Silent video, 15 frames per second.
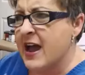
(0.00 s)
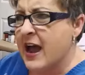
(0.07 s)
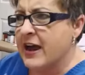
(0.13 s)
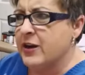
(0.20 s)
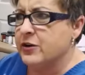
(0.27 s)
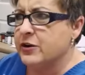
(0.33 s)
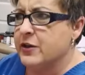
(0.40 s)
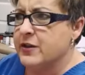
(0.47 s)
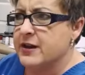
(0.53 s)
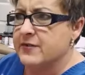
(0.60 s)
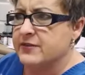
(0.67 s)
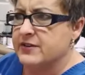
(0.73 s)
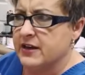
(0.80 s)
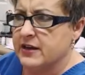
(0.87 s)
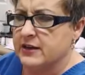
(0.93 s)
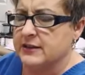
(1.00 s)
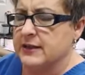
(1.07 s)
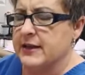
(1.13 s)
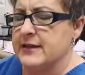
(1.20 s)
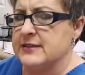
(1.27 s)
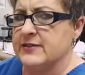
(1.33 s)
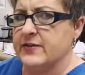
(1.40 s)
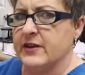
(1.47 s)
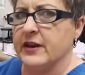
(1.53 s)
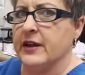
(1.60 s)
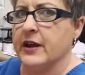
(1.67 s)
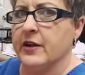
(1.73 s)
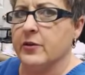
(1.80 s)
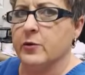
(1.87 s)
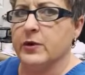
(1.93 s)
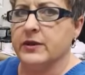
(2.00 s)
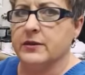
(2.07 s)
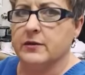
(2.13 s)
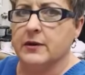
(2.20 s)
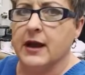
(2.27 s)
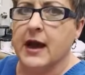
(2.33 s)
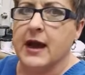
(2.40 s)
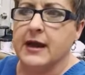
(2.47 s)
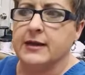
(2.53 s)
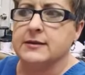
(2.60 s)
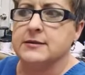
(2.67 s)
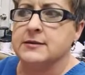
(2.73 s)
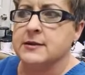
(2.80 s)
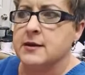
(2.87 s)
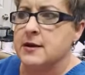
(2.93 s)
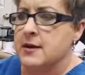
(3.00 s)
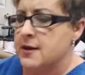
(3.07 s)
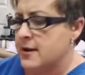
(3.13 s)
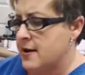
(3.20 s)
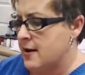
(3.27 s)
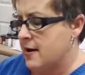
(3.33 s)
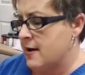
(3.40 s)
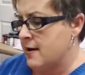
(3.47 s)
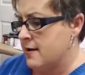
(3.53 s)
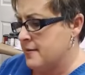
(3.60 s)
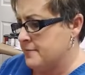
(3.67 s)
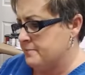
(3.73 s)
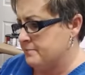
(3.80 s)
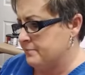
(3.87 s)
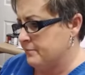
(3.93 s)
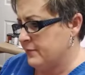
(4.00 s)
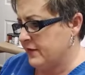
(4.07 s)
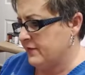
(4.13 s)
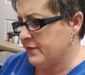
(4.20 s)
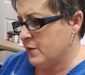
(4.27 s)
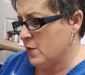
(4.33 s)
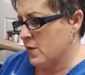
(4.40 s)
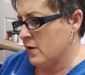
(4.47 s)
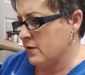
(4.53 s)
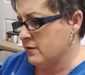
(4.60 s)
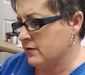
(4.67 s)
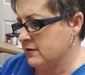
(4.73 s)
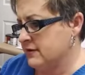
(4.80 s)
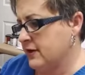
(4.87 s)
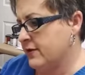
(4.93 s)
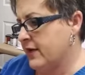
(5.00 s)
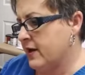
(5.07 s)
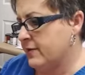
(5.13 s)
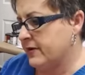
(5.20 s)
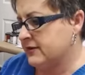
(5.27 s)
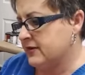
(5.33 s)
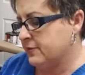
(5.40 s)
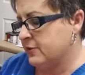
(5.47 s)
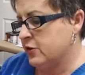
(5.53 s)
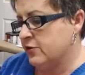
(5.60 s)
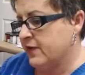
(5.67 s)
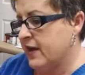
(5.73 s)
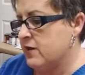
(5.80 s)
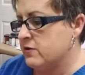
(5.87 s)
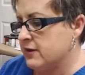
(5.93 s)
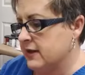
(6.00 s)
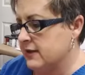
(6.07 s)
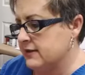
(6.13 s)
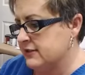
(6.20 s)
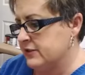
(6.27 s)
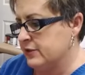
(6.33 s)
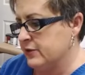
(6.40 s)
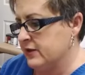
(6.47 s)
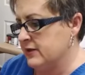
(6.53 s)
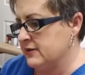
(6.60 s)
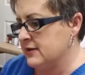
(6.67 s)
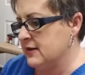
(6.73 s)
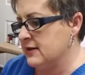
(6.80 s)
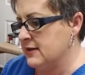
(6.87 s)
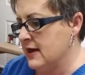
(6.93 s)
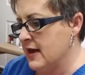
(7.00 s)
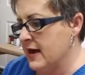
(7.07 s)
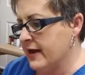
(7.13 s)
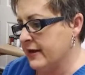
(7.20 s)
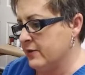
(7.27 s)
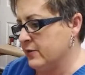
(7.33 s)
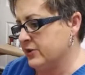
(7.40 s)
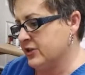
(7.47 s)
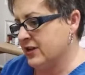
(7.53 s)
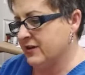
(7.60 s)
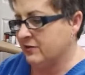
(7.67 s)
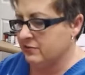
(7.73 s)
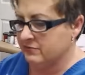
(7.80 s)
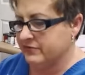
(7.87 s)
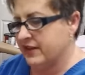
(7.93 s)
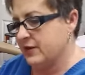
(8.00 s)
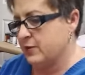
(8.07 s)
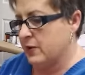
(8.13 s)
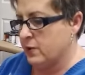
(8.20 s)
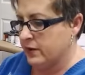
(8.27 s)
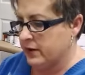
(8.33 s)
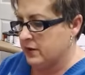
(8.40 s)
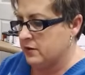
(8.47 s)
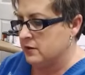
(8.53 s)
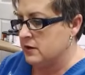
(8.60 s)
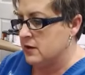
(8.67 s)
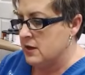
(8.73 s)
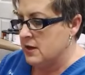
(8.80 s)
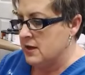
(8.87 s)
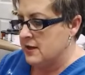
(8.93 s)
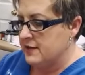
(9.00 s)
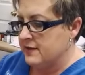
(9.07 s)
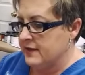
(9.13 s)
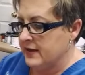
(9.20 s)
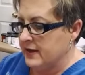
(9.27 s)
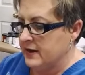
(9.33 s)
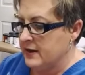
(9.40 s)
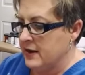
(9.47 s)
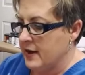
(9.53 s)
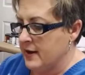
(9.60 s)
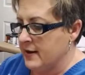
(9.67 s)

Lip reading: I don't know that I've done a glaze video with you guys before, so that'll be something new. If I don't get to it tonight, which I don't think we will, then